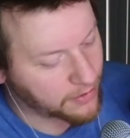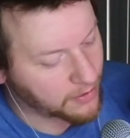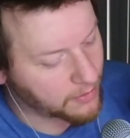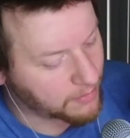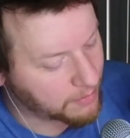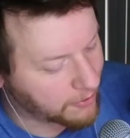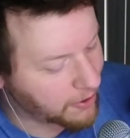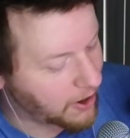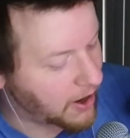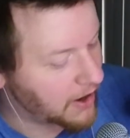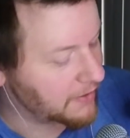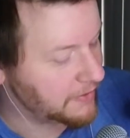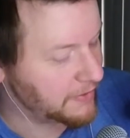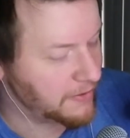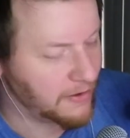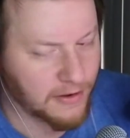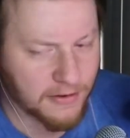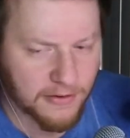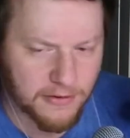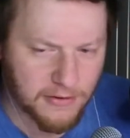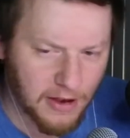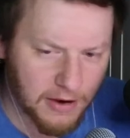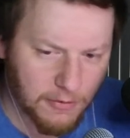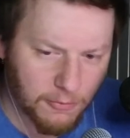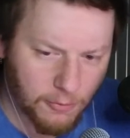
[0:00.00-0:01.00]
the
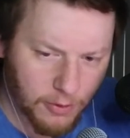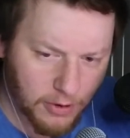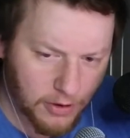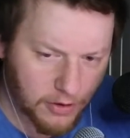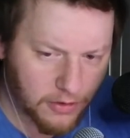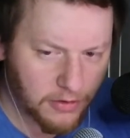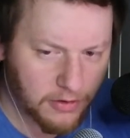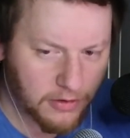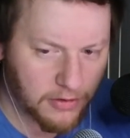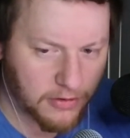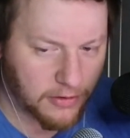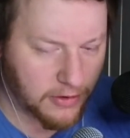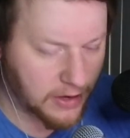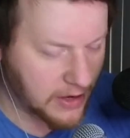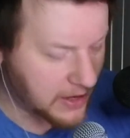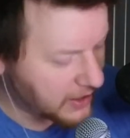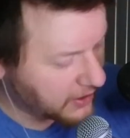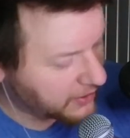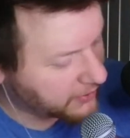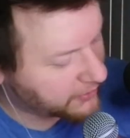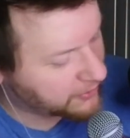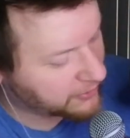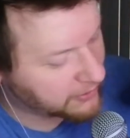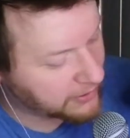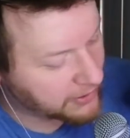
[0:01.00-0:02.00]
process, and we'll
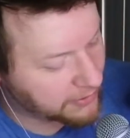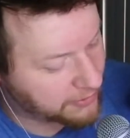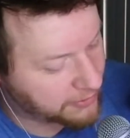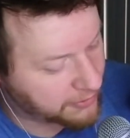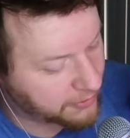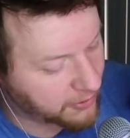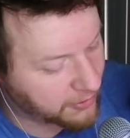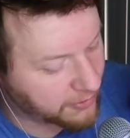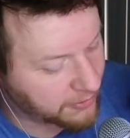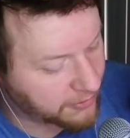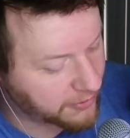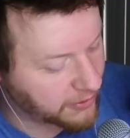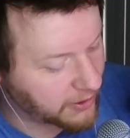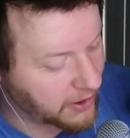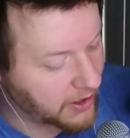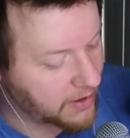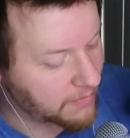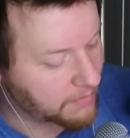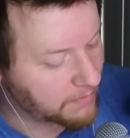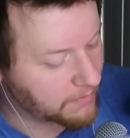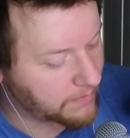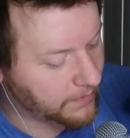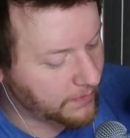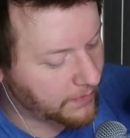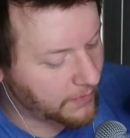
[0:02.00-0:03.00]
easily search it
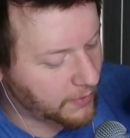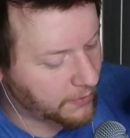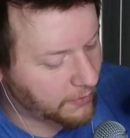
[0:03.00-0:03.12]
up.